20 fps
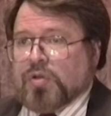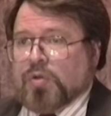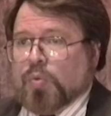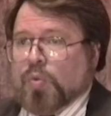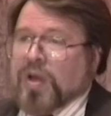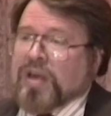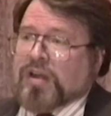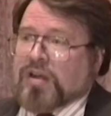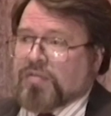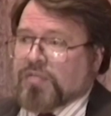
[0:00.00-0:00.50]

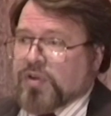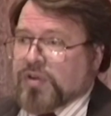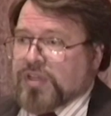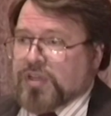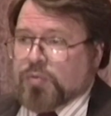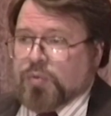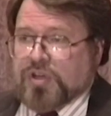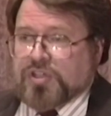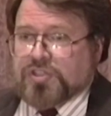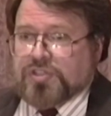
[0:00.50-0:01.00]
whenever
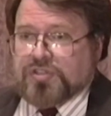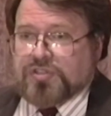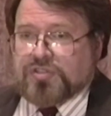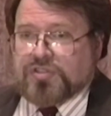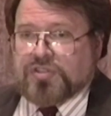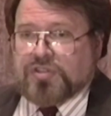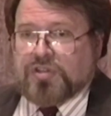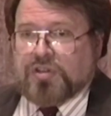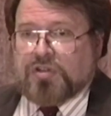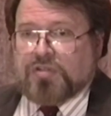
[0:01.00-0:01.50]
he
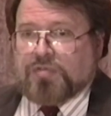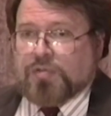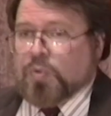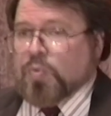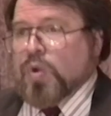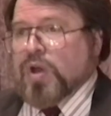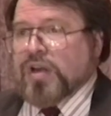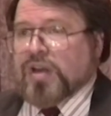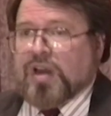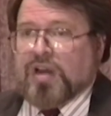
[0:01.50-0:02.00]
wishes, for
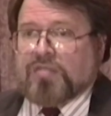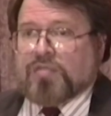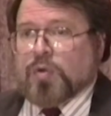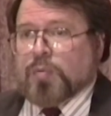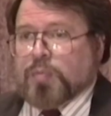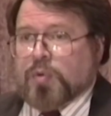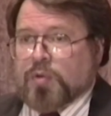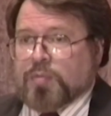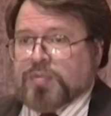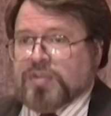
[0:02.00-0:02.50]
whatever
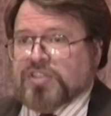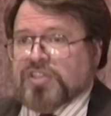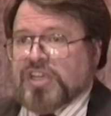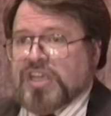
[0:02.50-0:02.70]
purpose